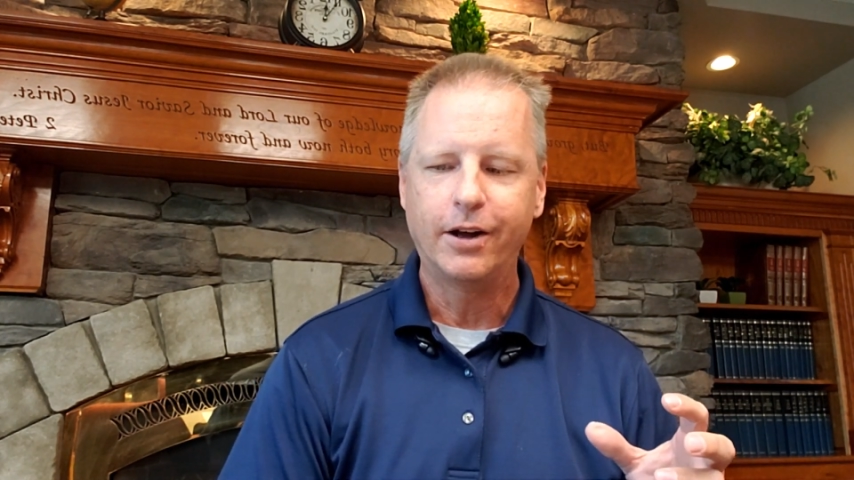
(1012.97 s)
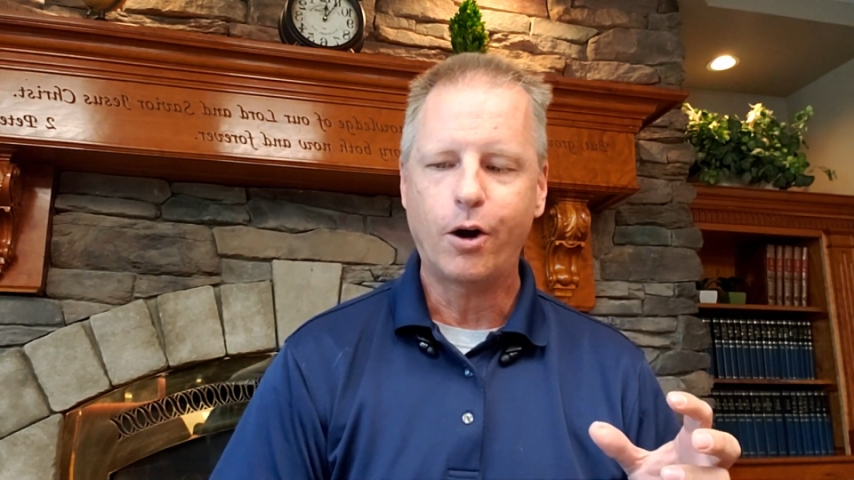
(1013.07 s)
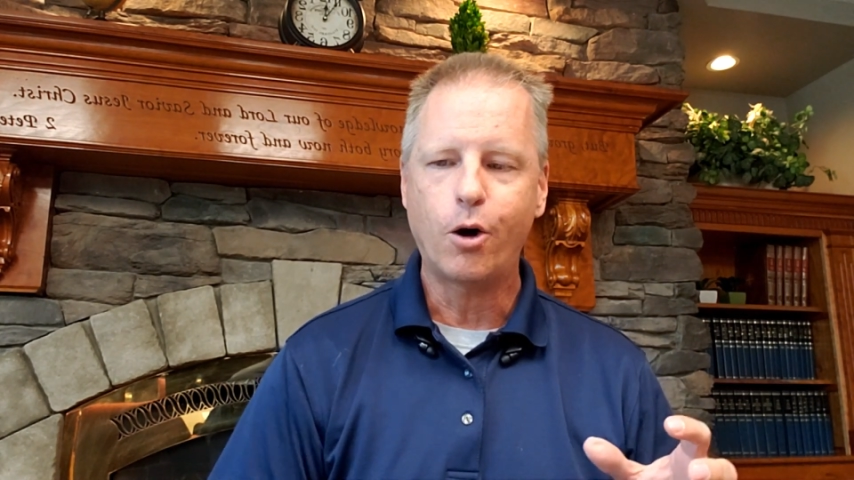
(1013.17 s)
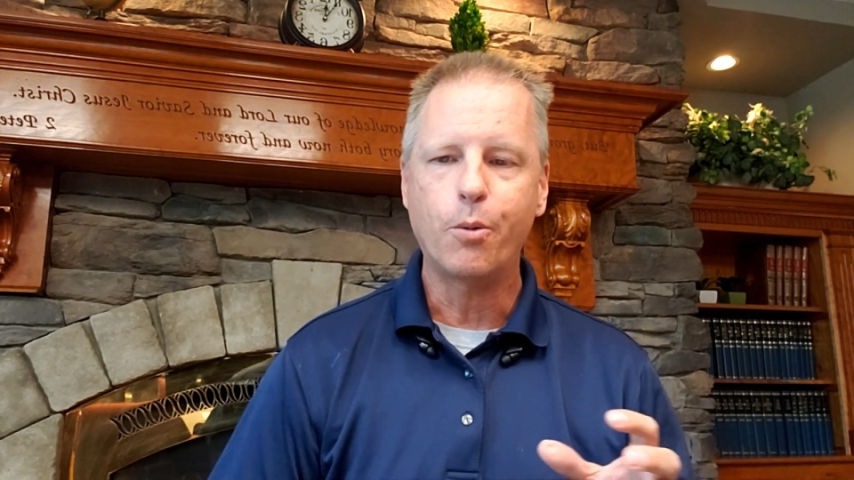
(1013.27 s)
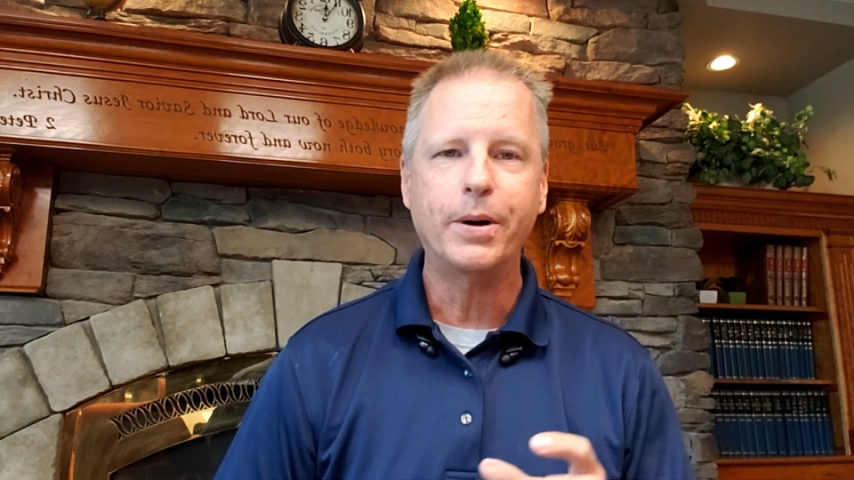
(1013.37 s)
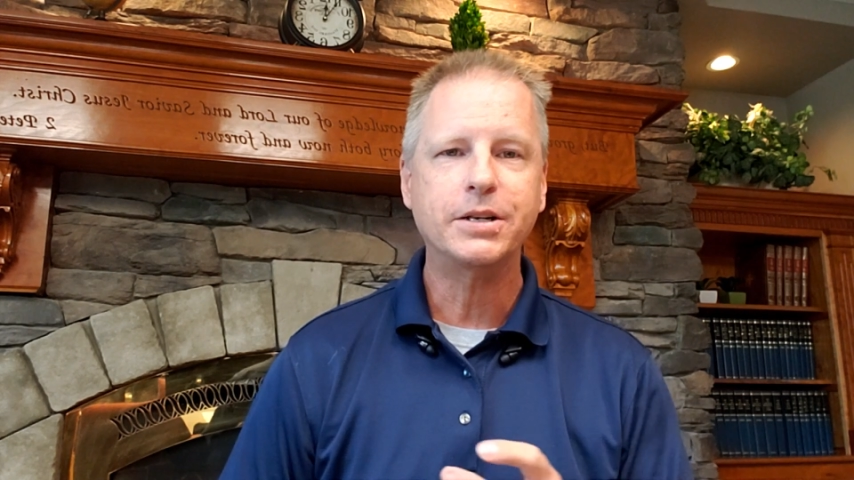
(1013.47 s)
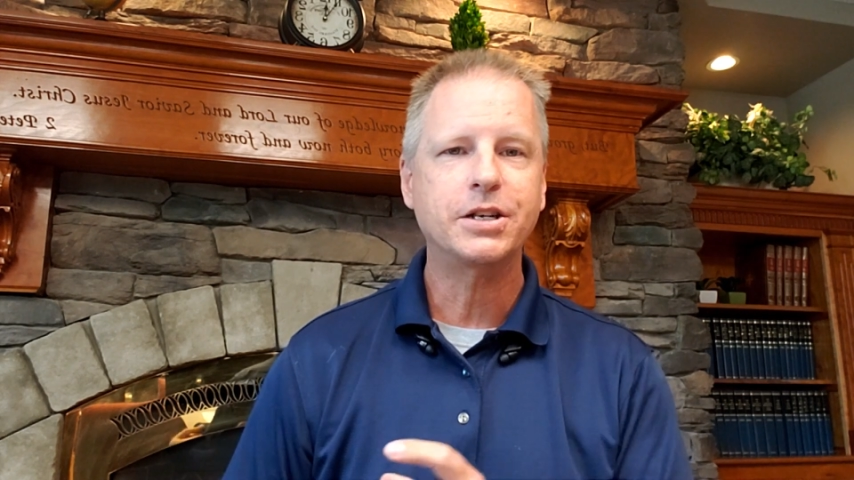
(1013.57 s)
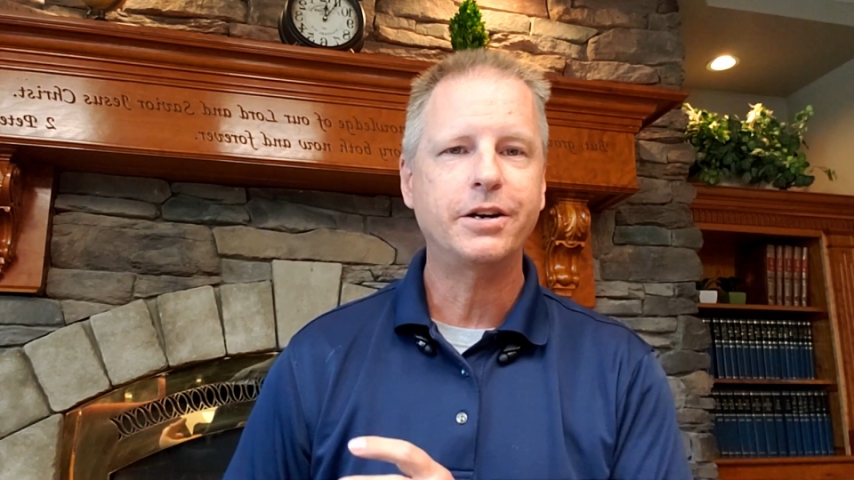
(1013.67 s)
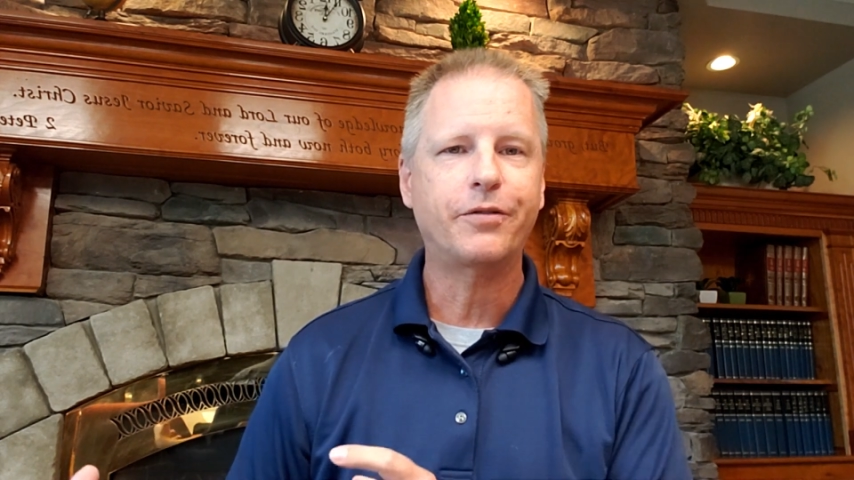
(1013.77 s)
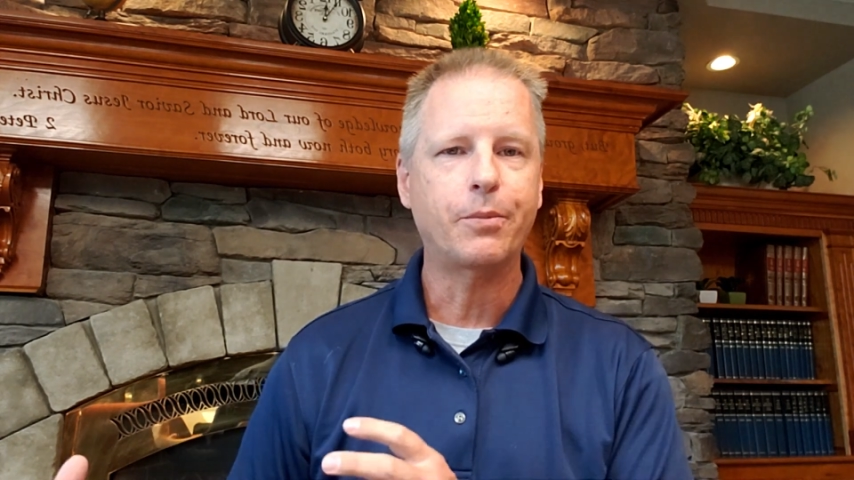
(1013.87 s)
a whole bunch
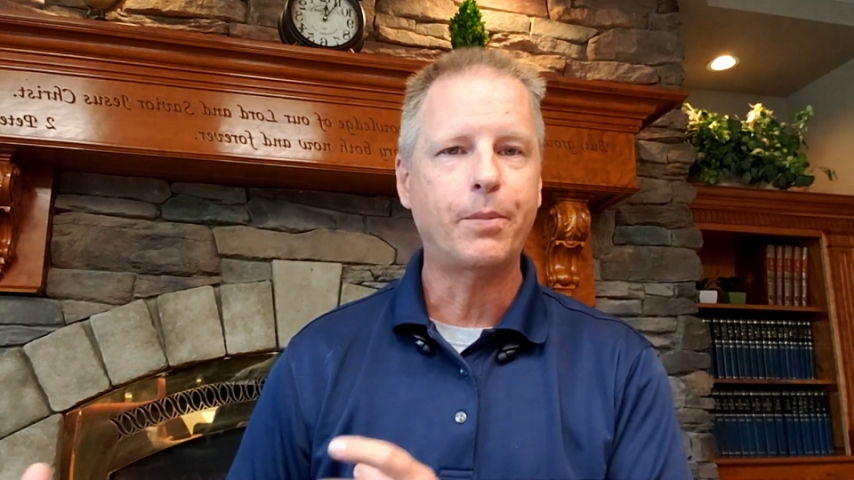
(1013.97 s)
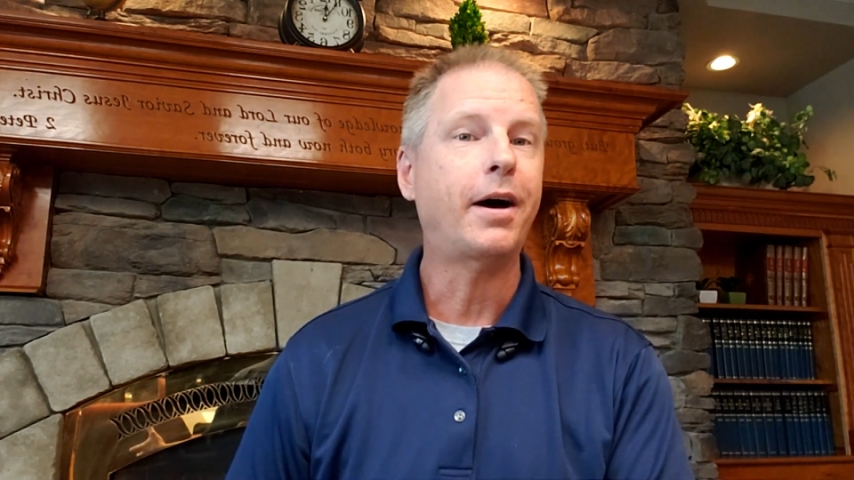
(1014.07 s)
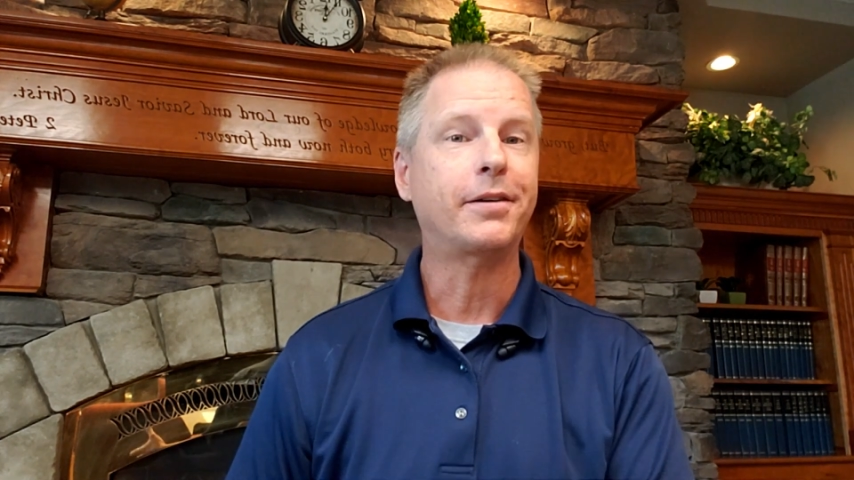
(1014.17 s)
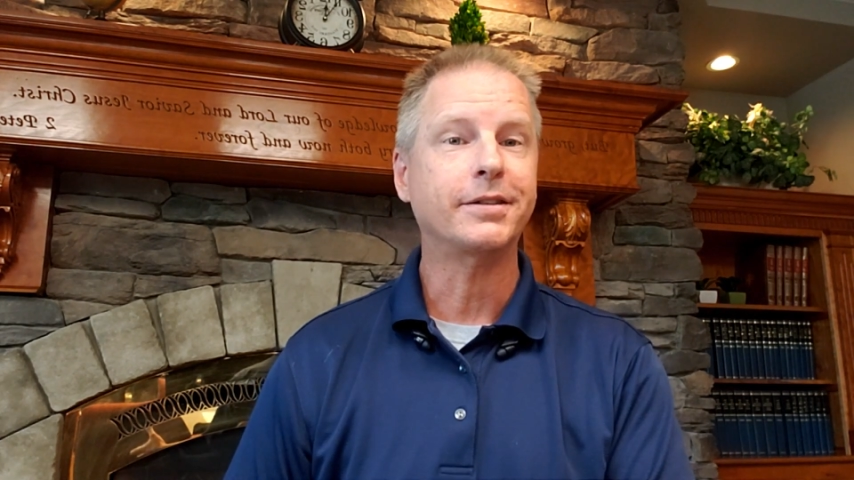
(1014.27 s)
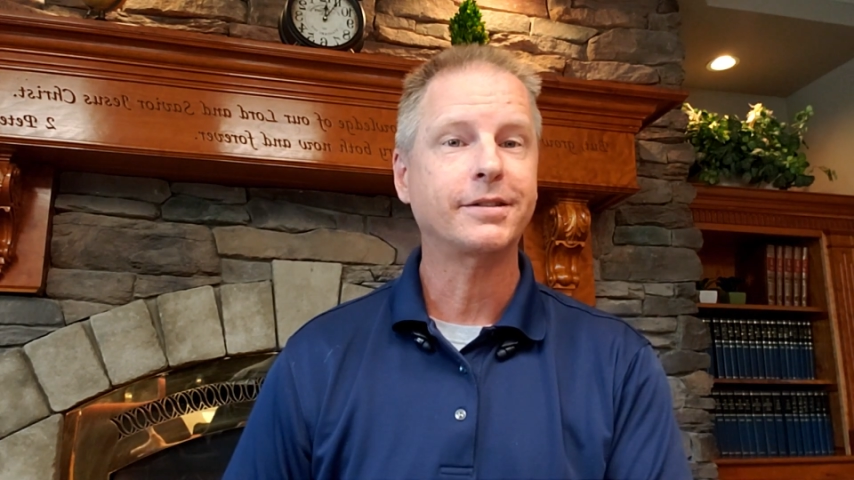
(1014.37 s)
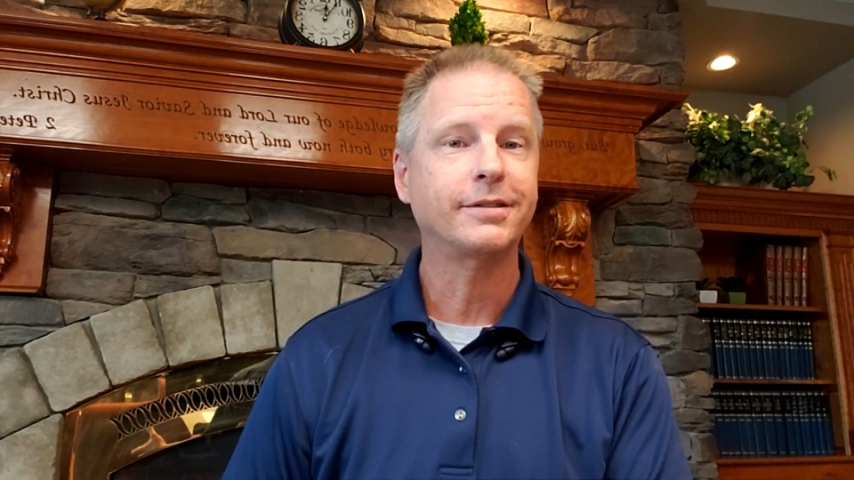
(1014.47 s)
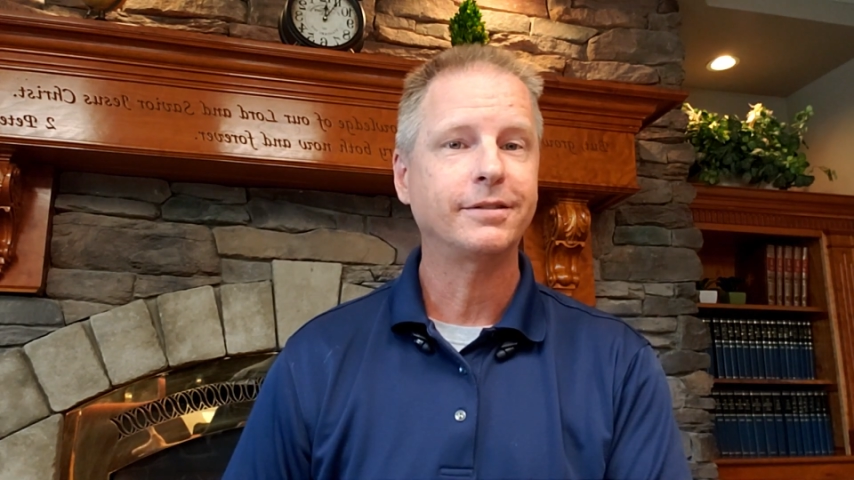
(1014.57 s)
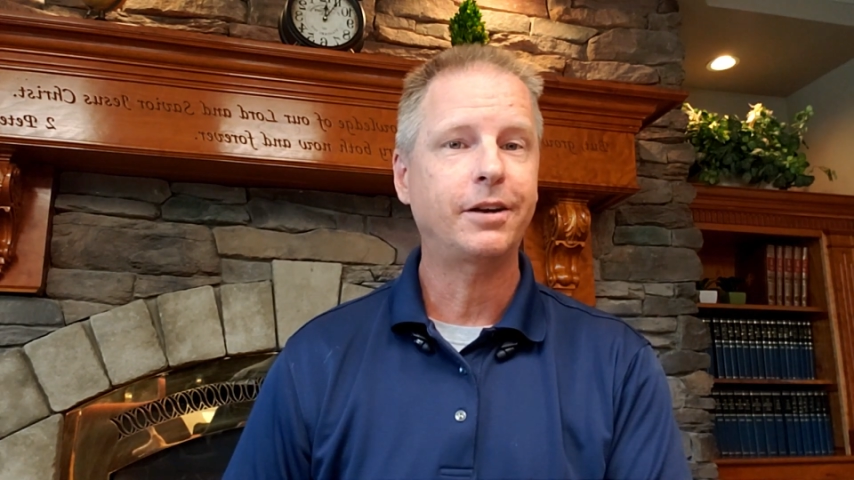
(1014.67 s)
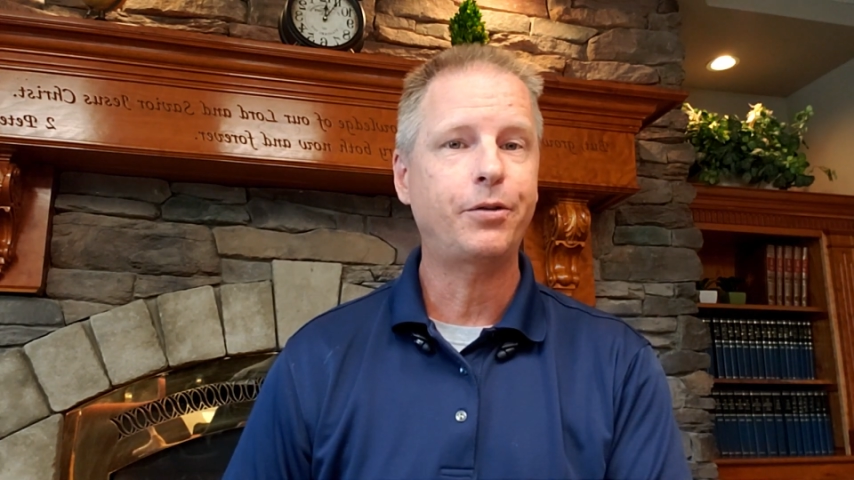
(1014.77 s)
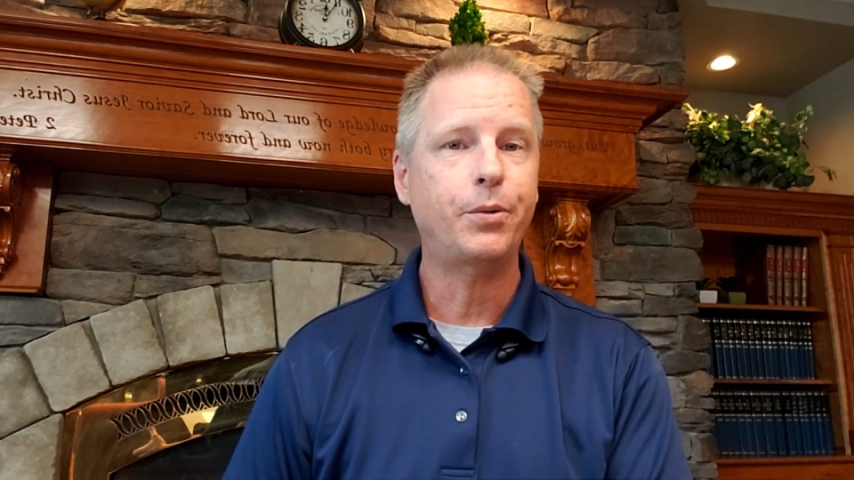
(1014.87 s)
of different bottles,
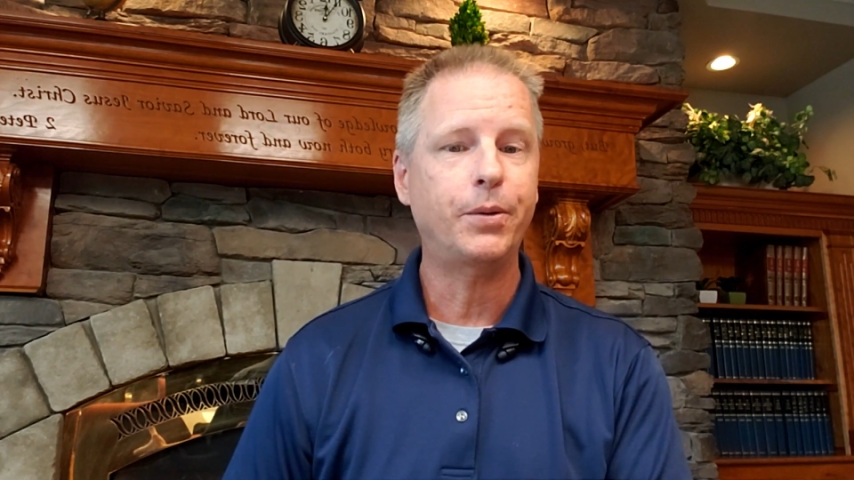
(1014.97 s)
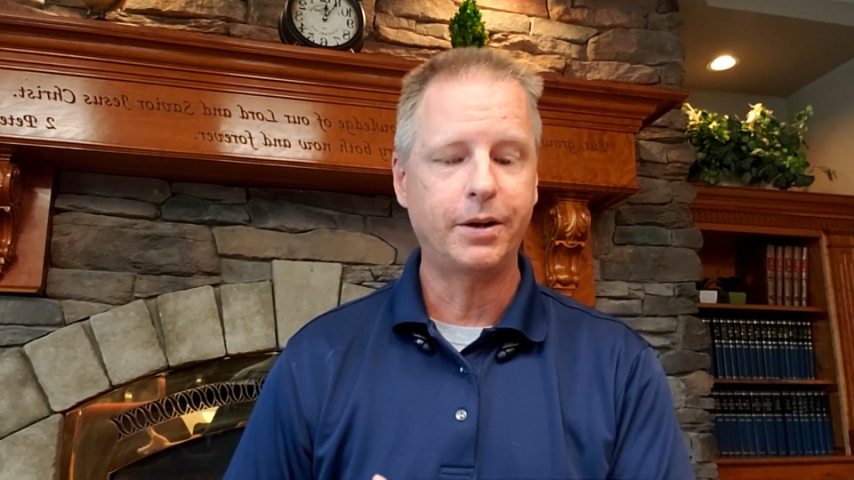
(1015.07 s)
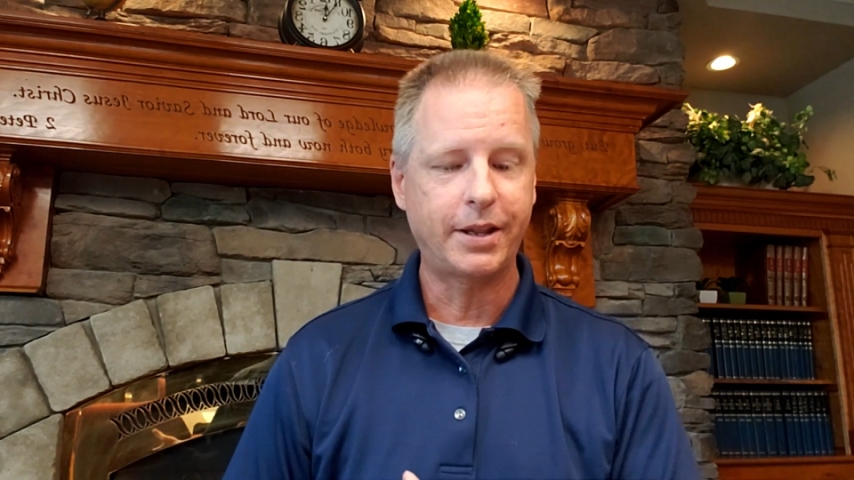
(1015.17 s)
if you will.